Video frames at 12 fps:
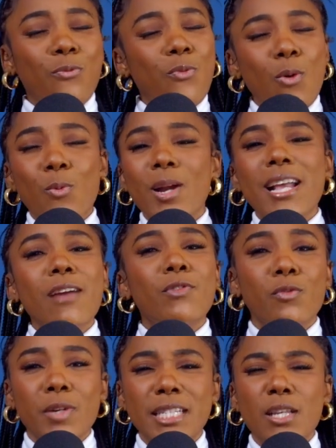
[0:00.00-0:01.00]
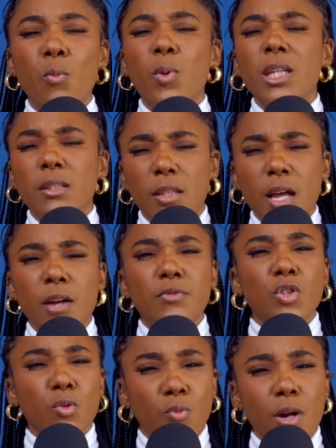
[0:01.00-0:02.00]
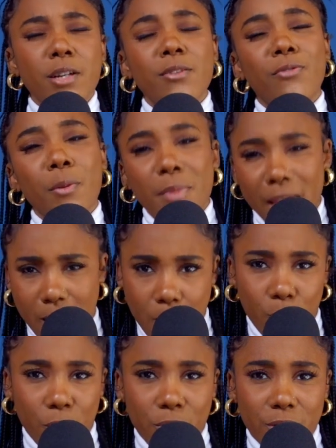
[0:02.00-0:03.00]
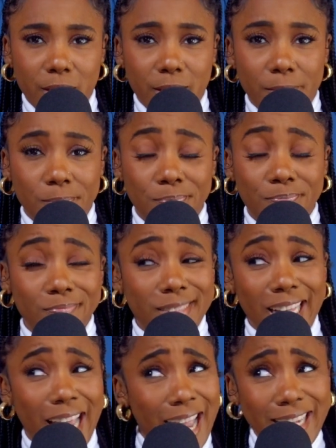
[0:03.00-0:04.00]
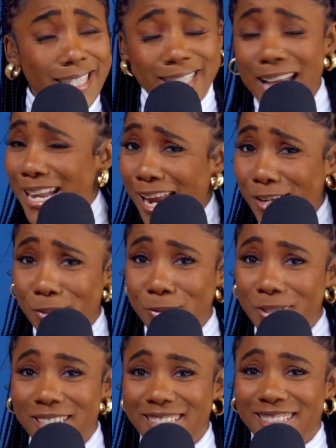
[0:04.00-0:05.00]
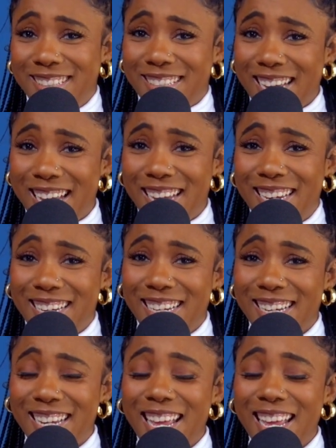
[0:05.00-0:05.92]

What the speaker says: For whatever reason, we love to run from the A word. And it's not anal. Okay.